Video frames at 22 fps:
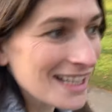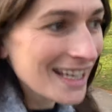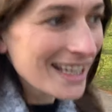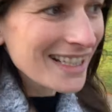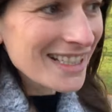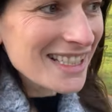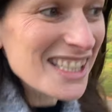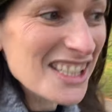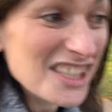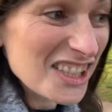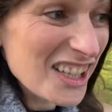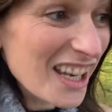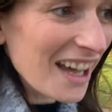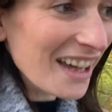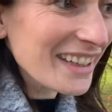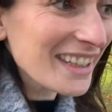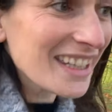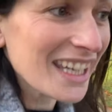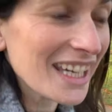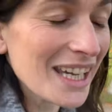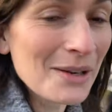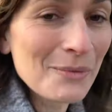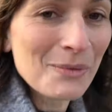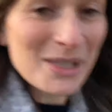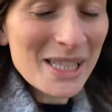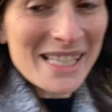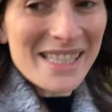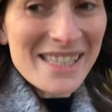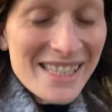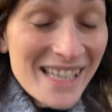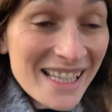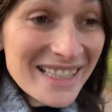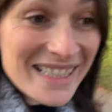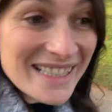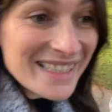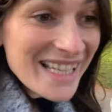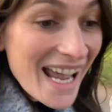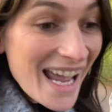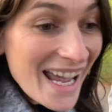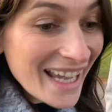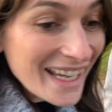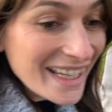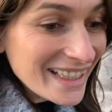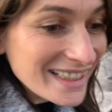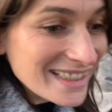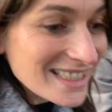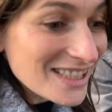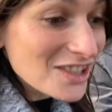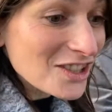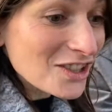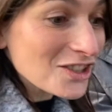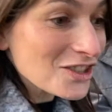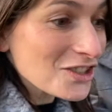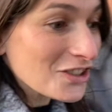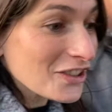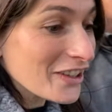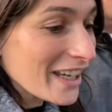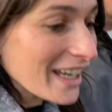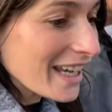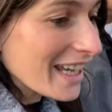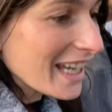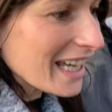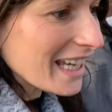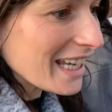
Did you like it? Was it a sunny day? Did you enjoy it?